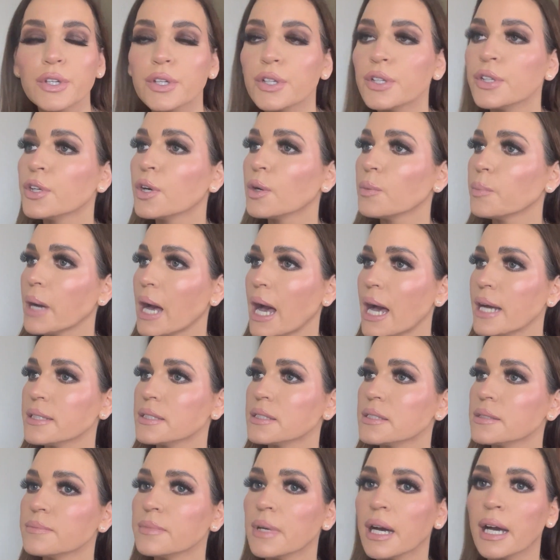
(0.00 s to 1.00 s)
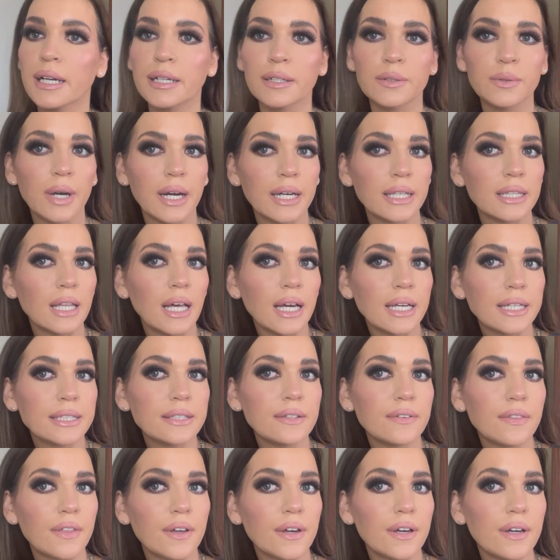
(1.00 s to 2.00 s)
not bad. I quite
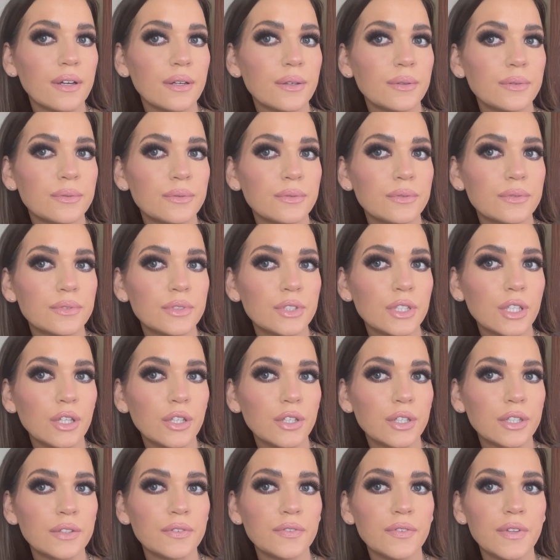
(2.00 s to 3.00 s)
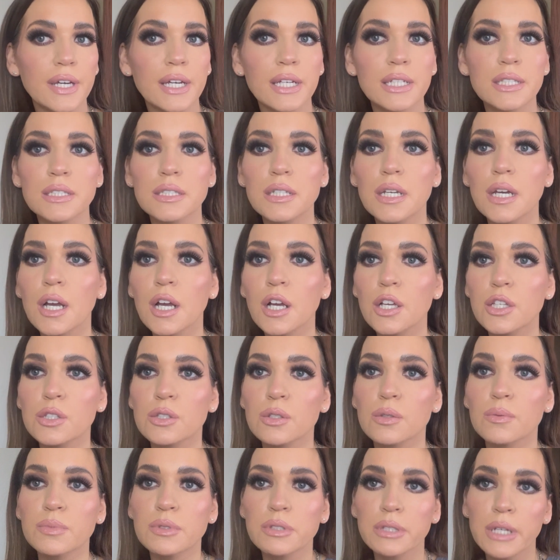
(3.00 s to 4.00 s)
like the look of this.
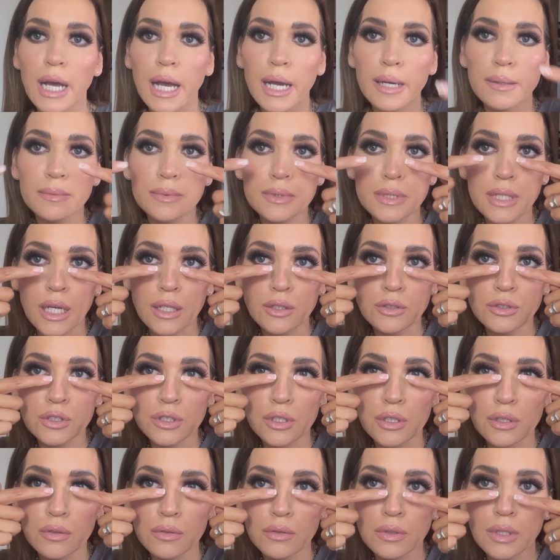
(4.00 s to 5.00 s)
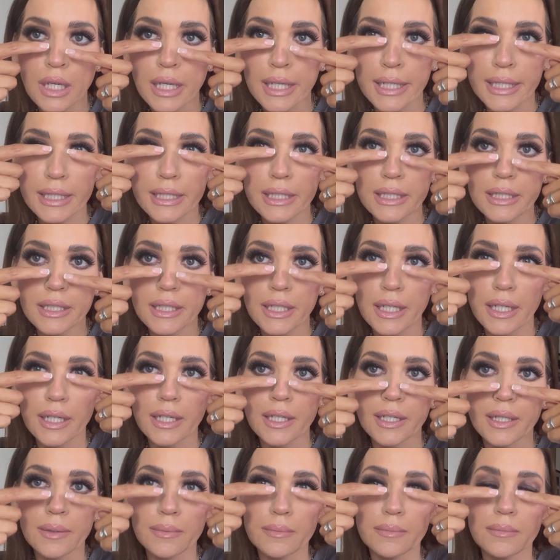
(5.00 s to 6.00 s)
Sometimes I'll do like
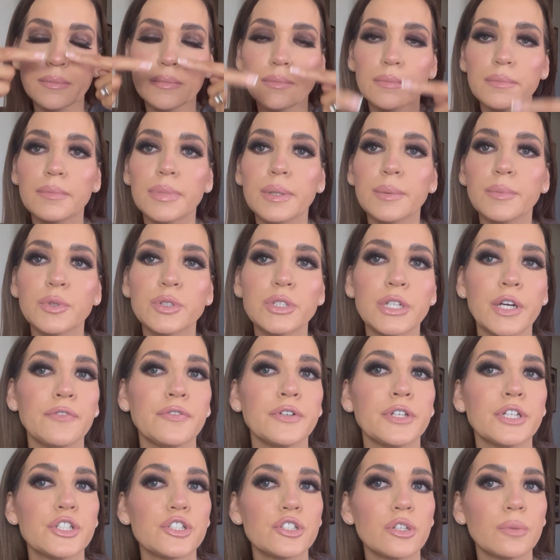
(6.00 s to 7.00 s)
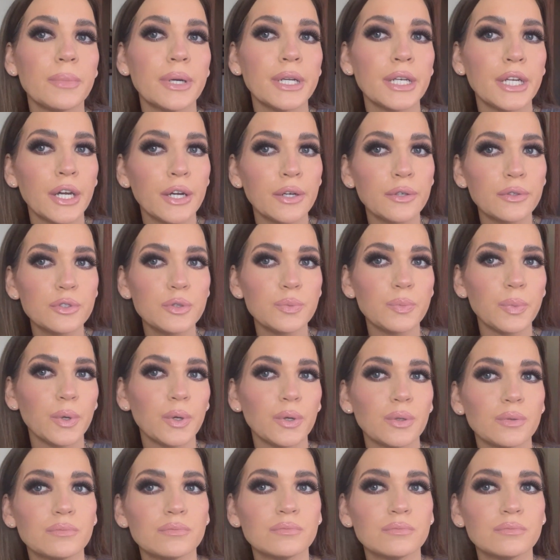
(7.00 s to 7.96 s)
a bit more definition on my nose, but